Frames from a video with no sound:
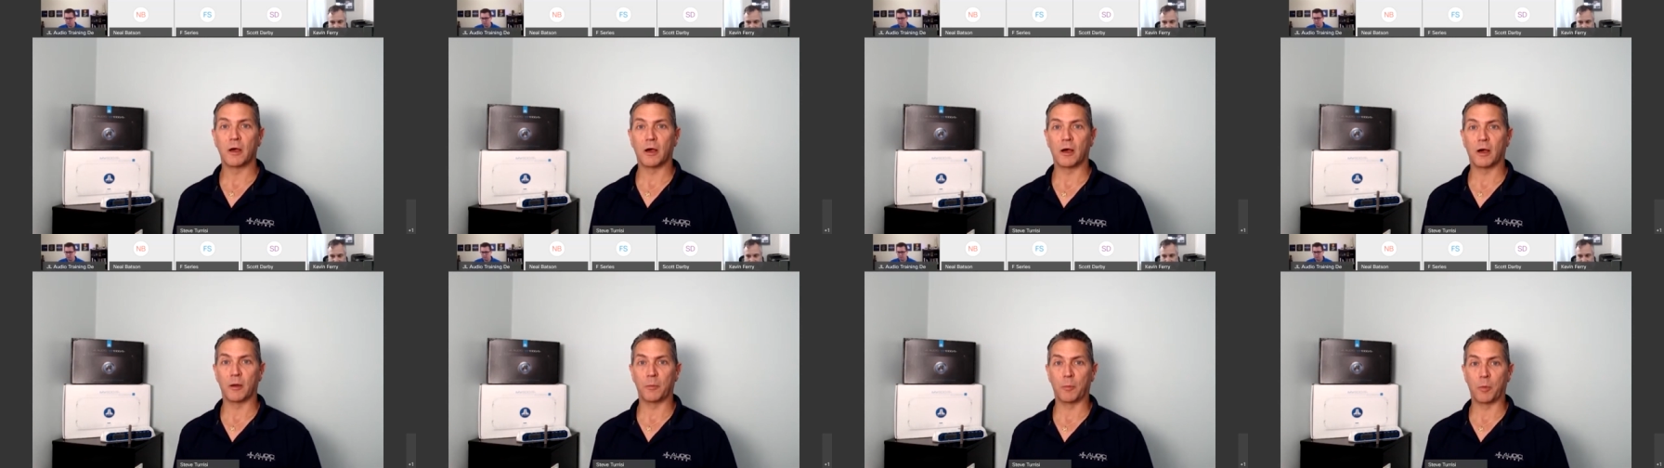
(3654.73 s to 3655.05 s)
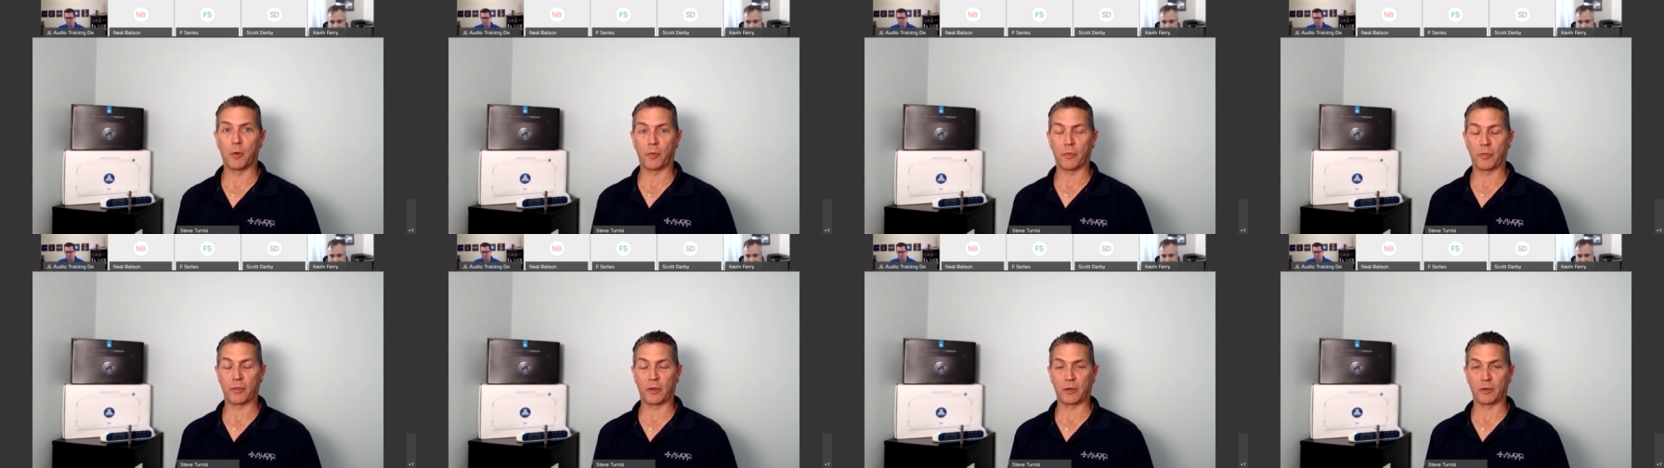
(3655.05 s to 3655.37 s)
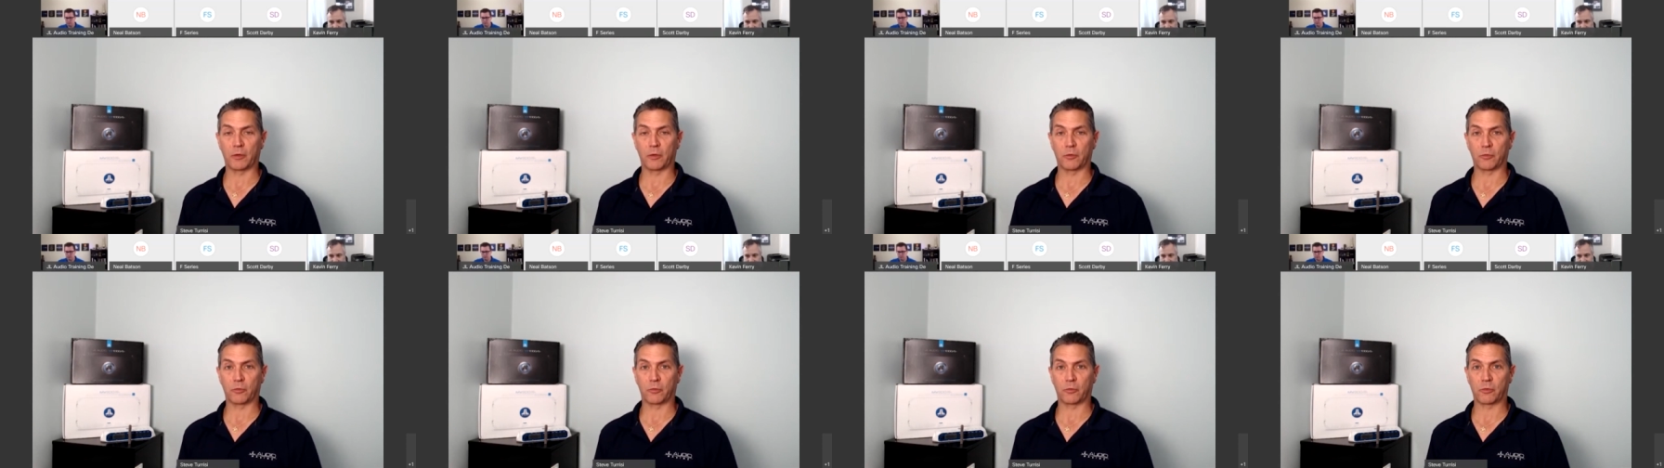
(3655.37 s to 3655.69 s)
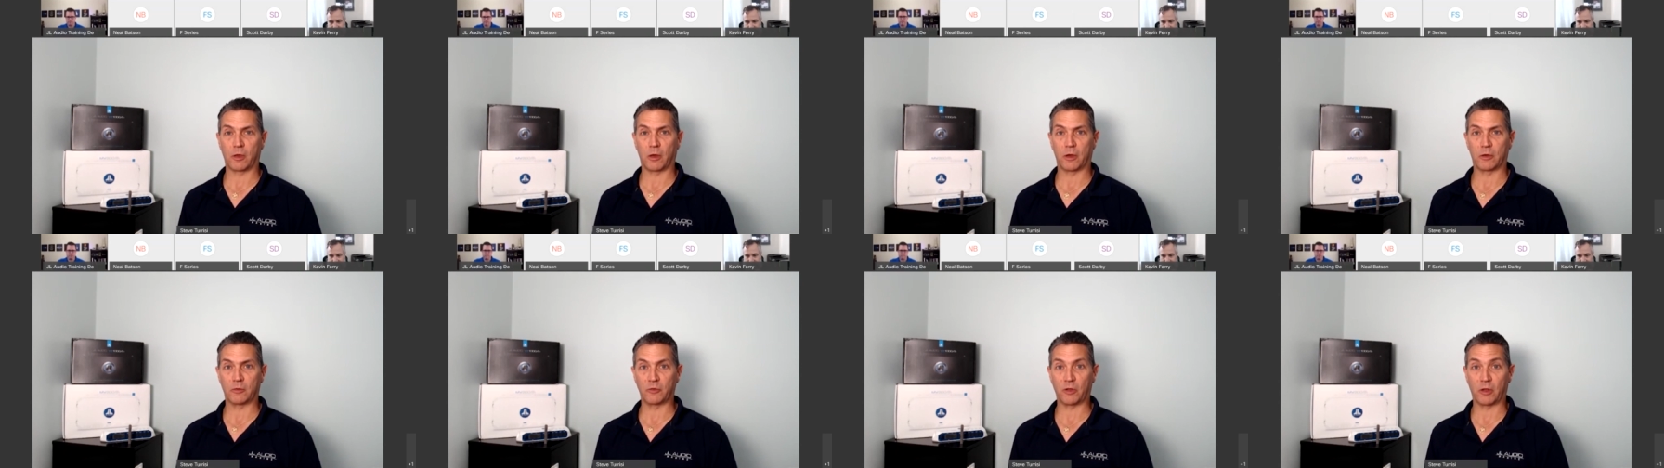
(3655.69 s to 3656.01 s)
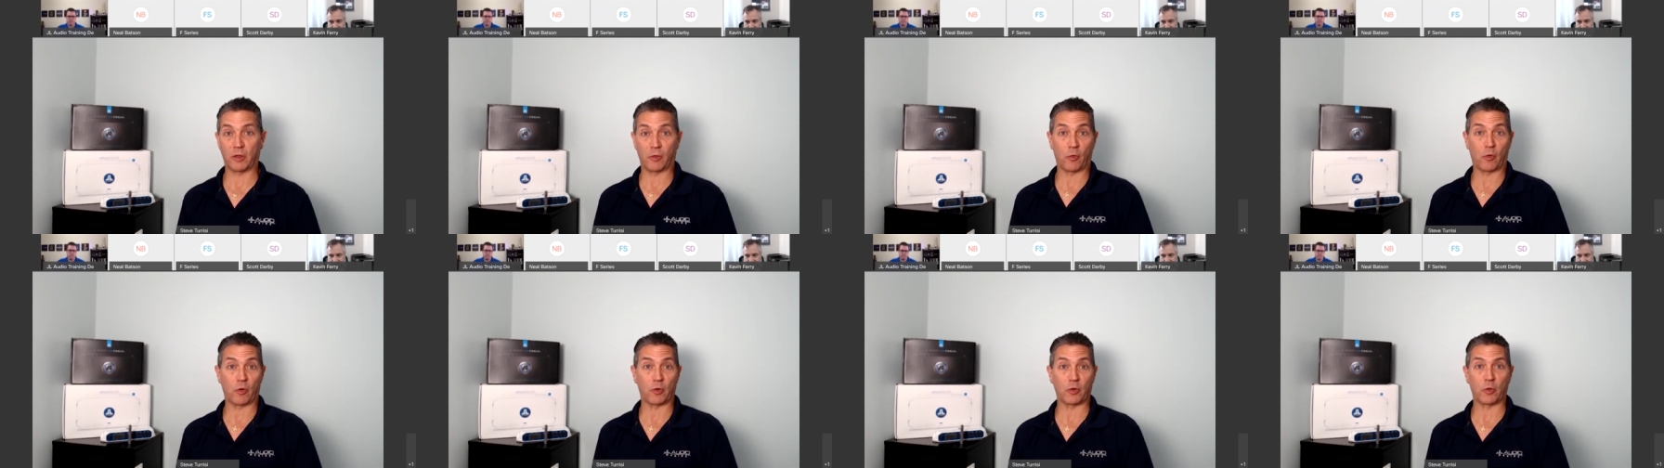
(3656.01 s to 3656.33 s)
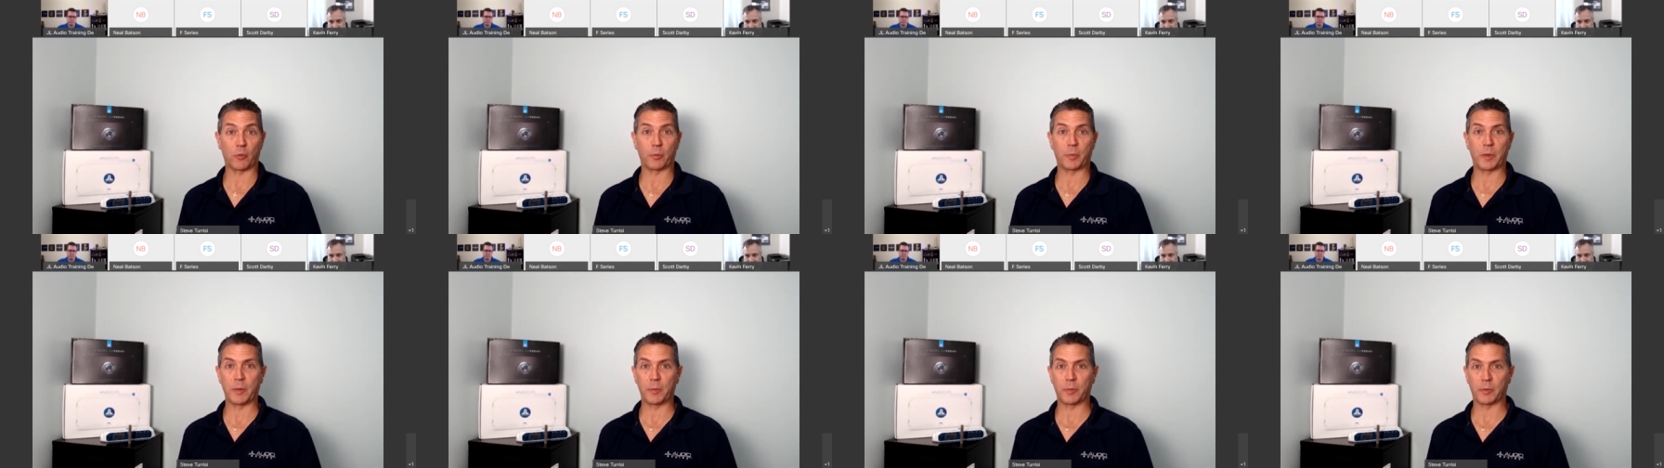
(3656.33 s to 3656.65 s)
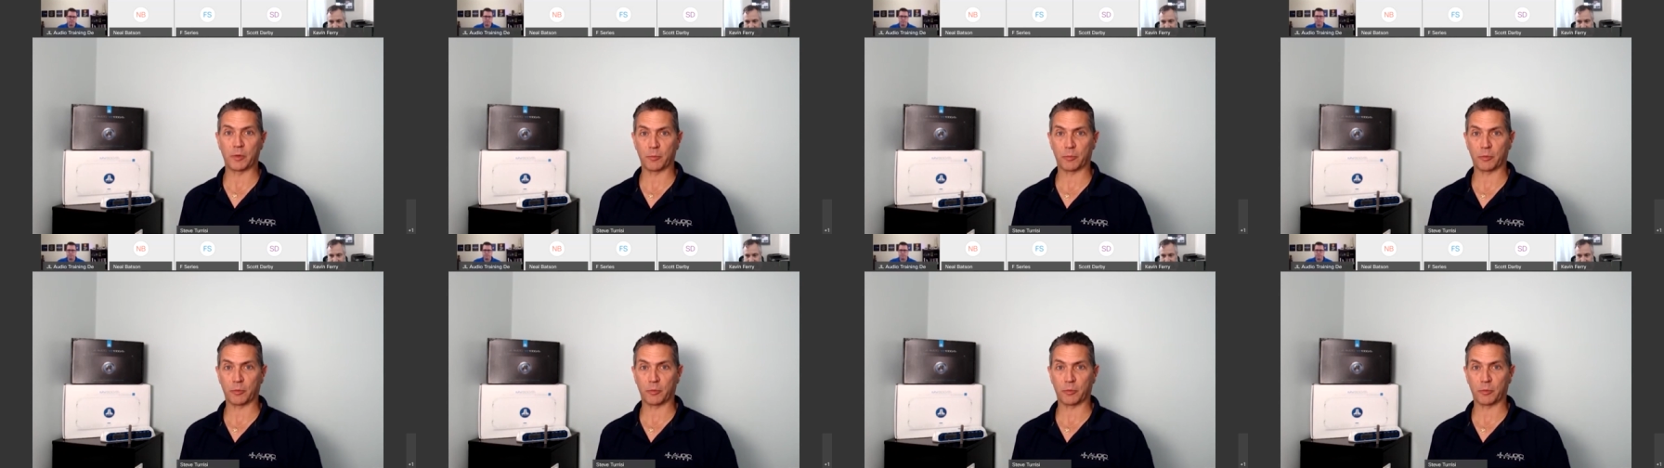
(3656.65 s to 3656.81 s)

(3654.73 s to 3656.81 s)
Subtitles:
both as JL Audio people